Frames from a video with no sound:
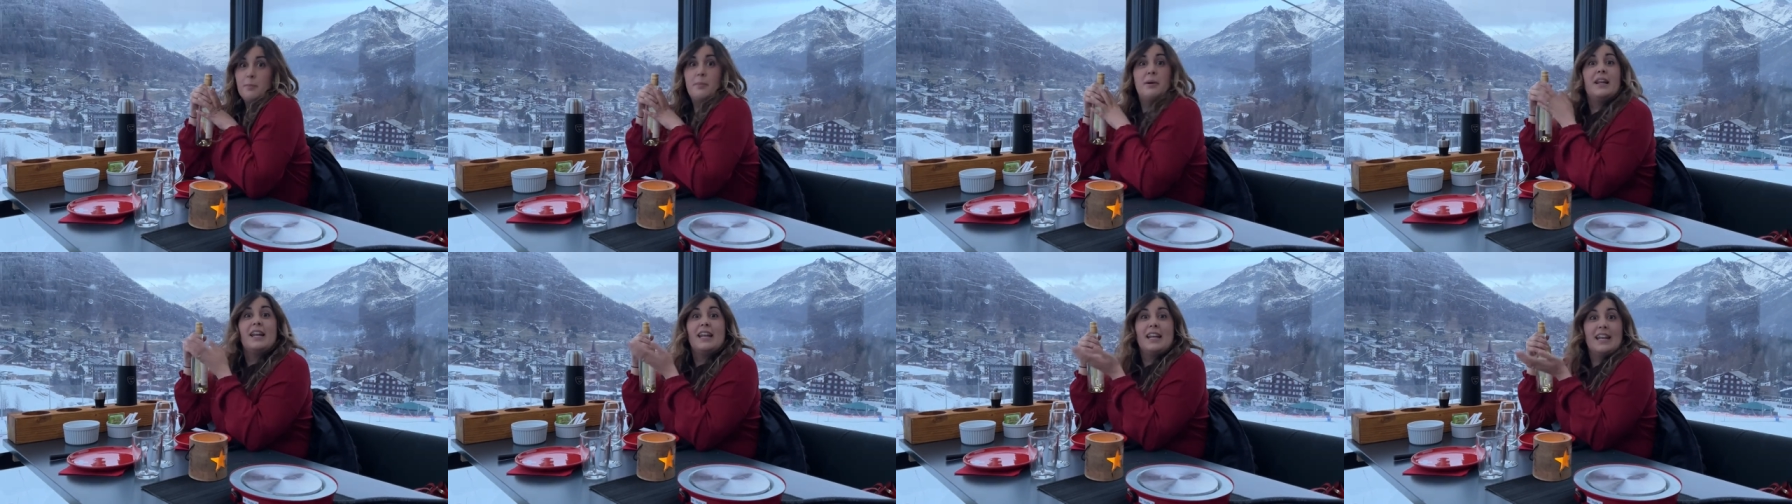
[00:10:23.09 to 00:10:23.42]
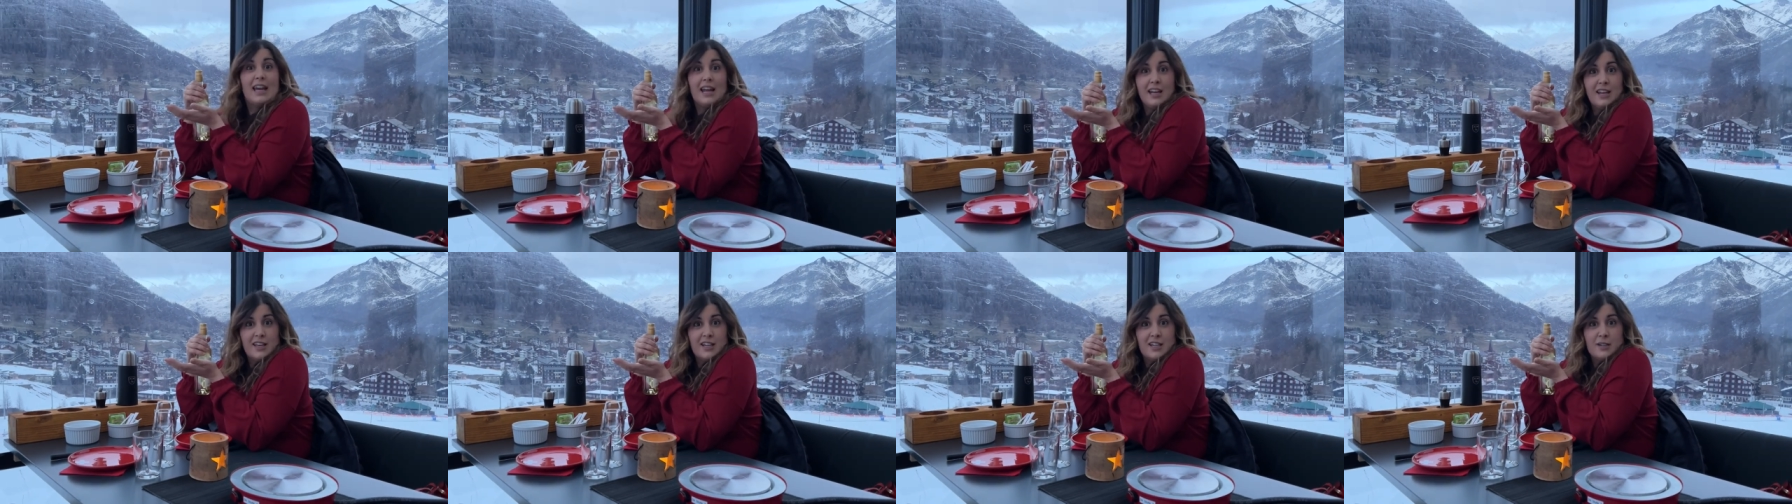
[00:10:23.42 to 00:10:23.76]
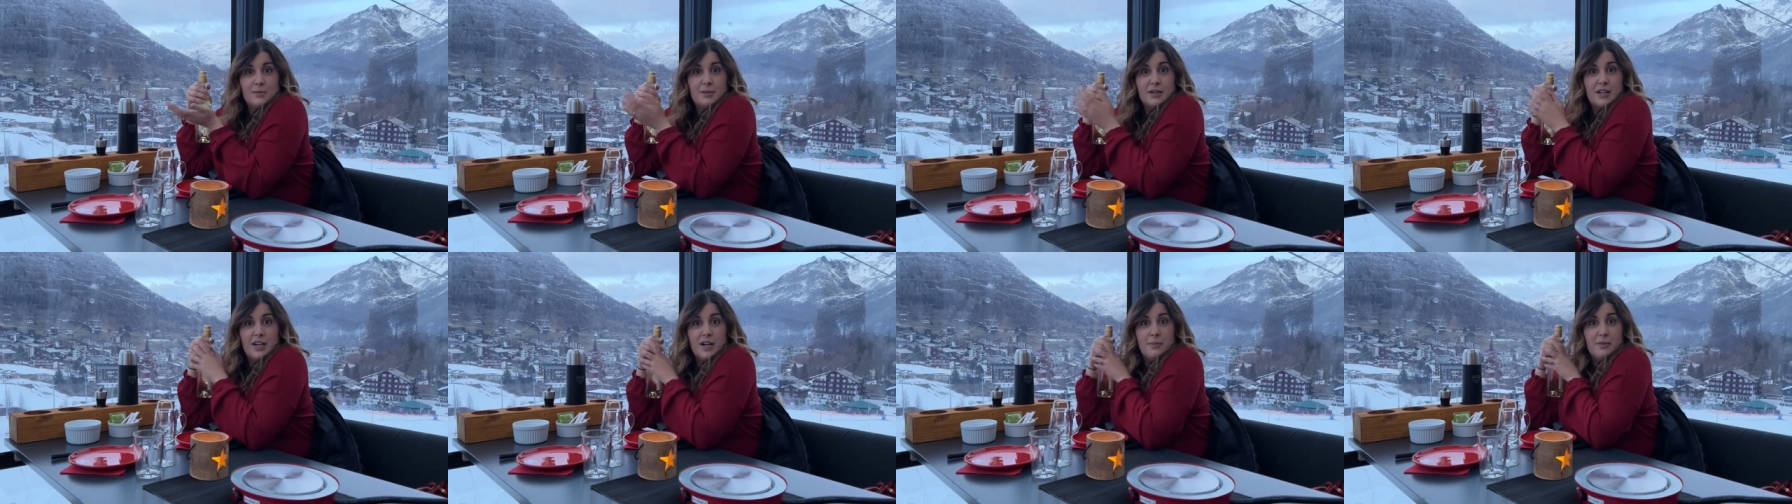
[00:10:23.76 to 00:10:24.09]
but at night it
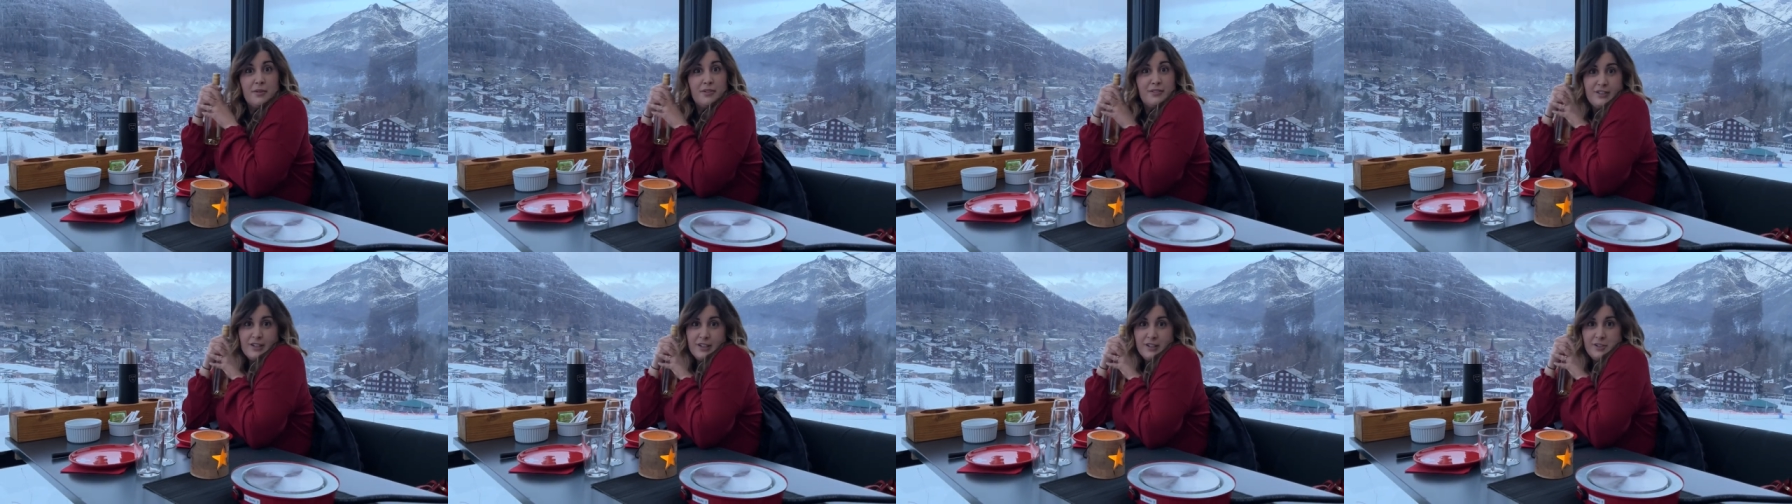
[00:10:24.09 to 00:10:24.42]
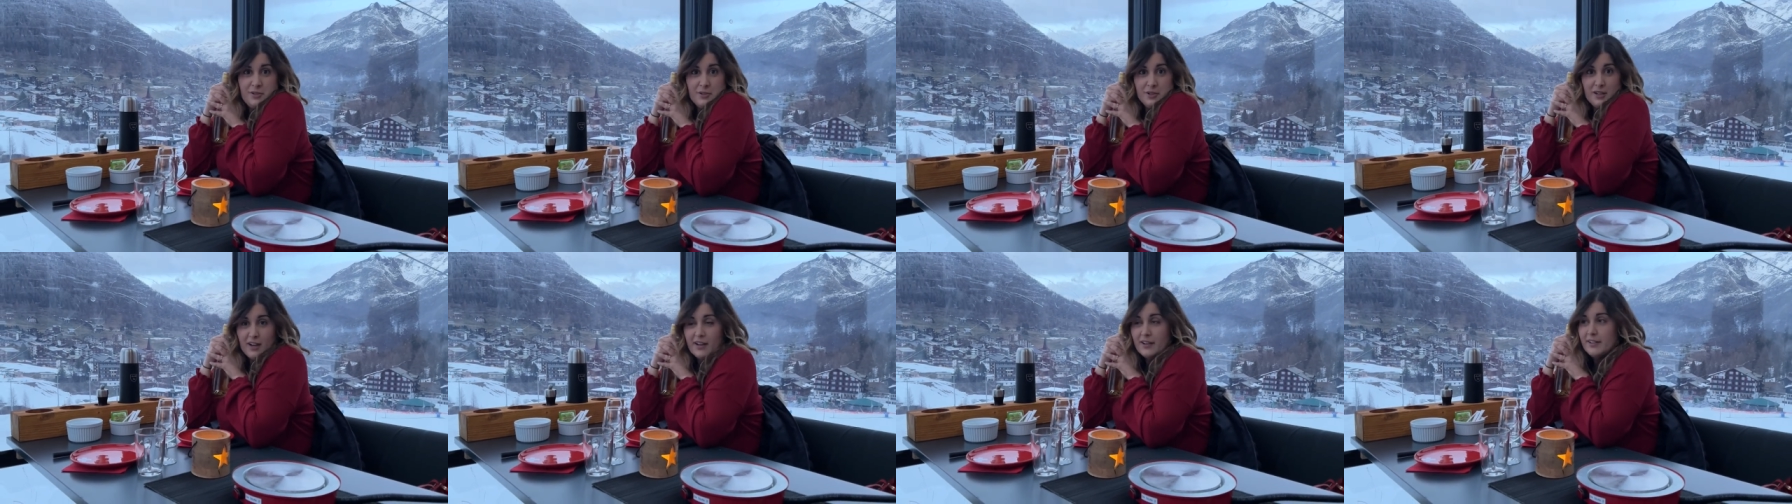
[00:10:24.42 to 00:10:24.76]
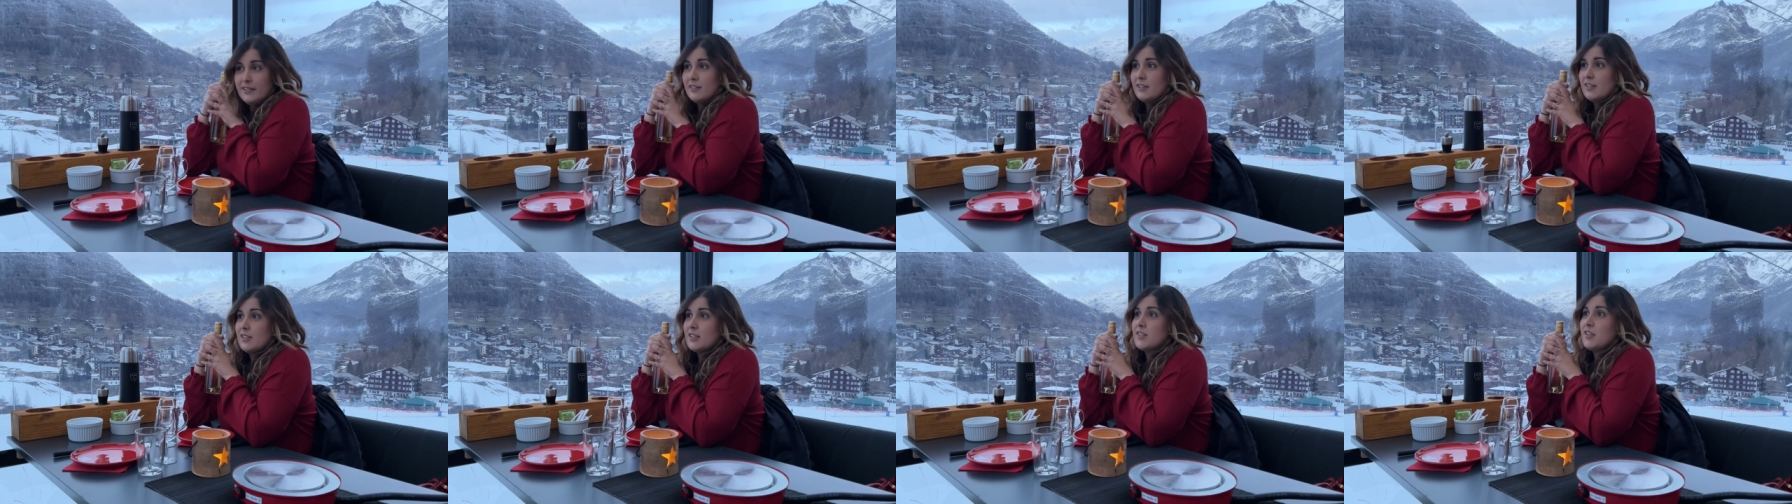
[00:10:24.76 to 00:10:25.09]
can become a fondue gondola.